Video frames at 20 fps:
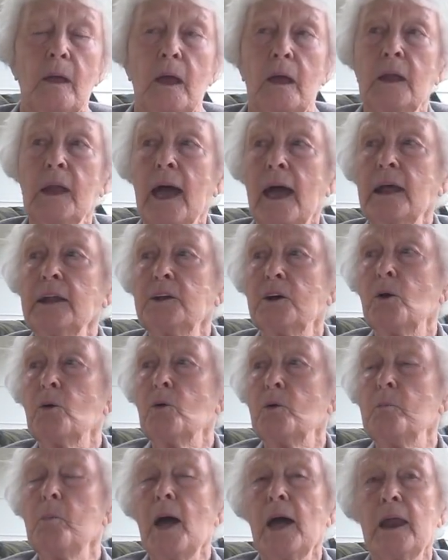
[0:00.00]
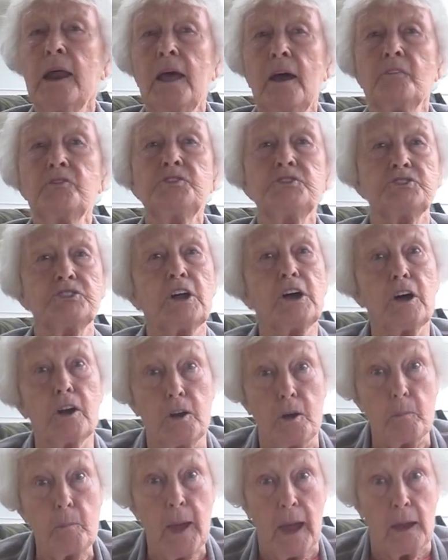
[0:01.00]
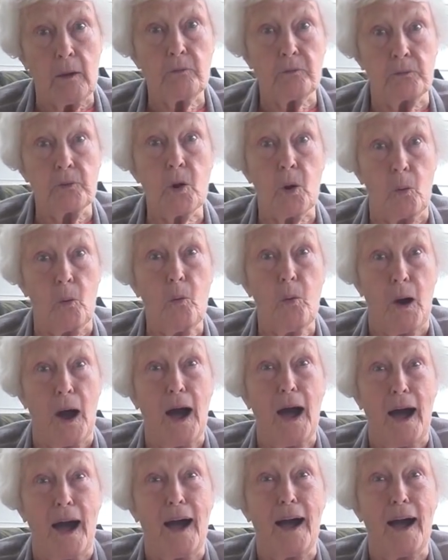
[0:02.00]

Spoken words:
And I told him I'd have to study about it for a while.